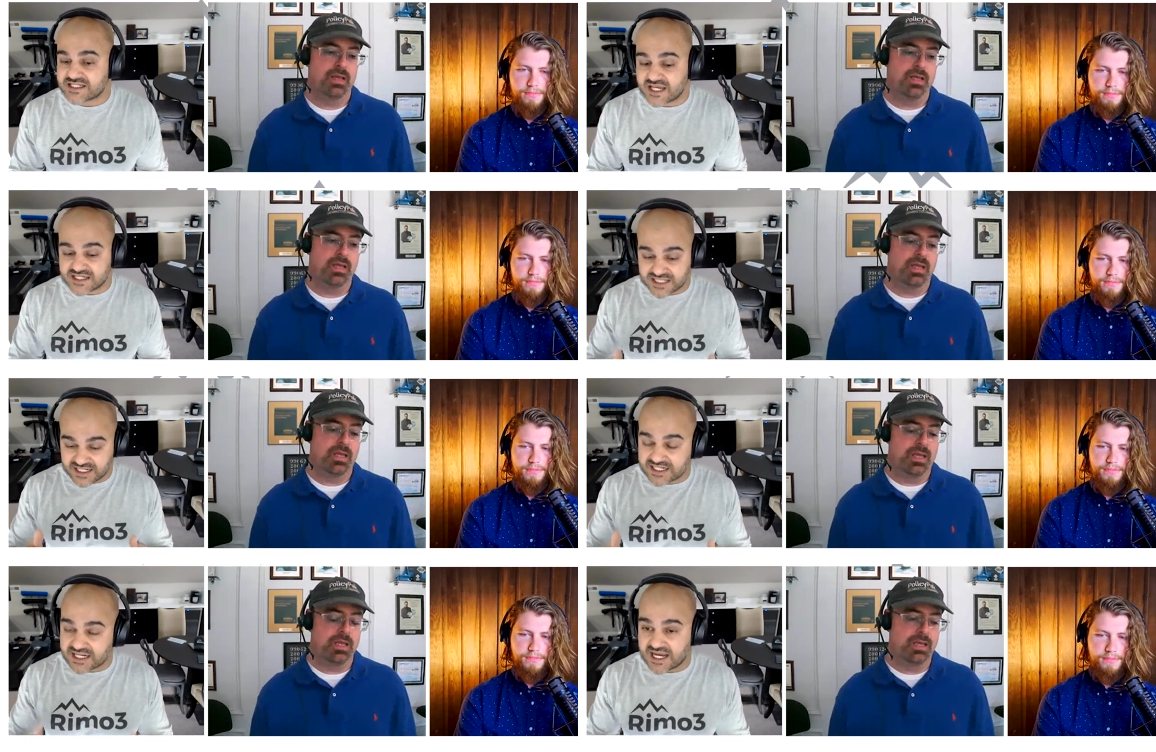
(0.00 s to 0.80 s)
Speaker 1: that says,
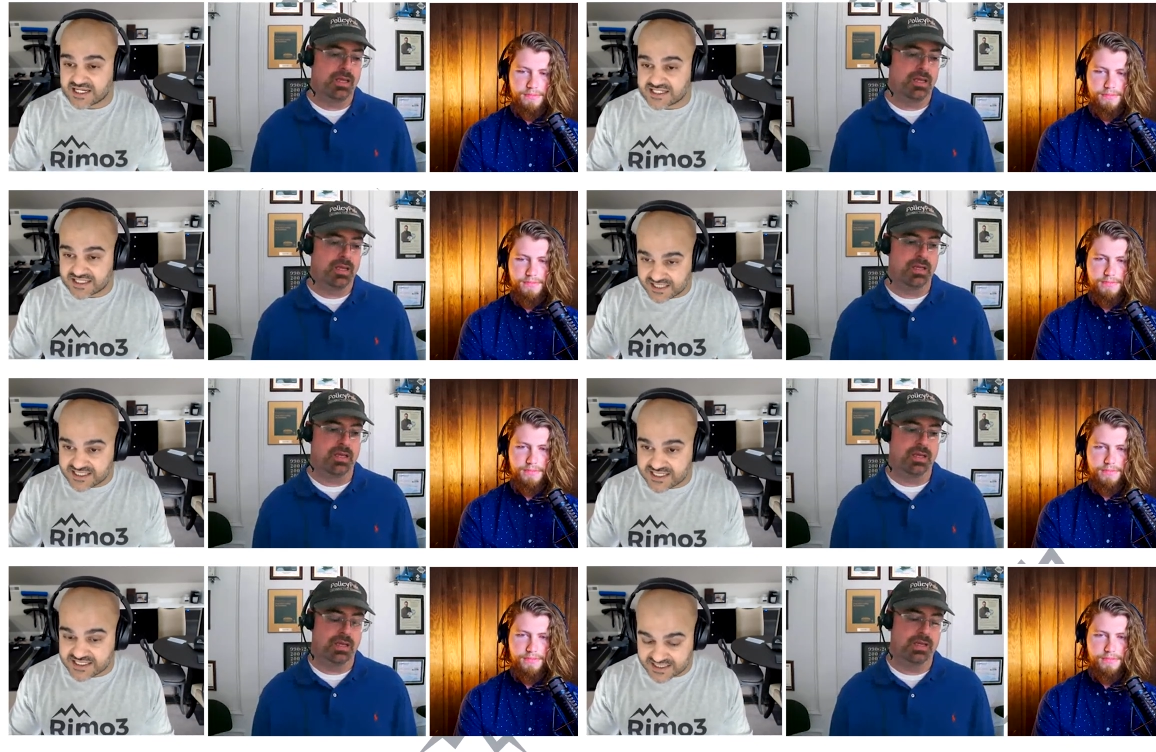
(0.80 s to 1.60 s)
guys,
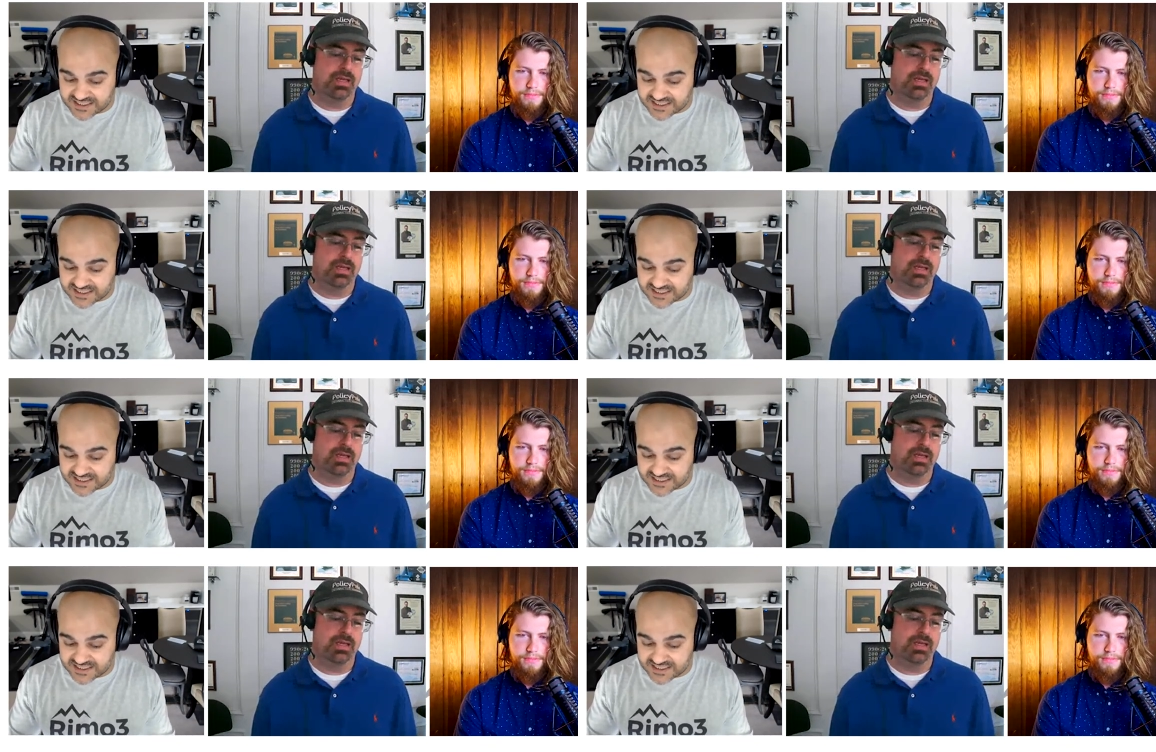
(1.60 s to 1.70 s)
this is